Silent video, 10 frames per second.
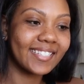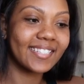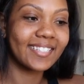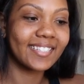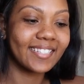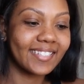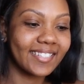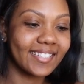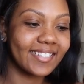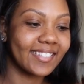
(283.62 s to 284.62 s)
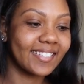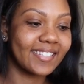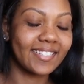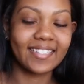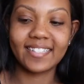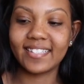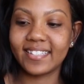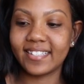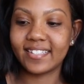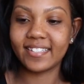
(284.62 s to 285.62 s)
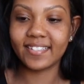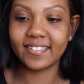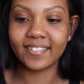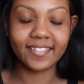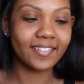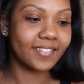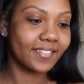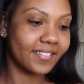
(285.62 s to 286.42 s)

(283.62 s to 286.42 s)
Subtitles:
(no one is talking)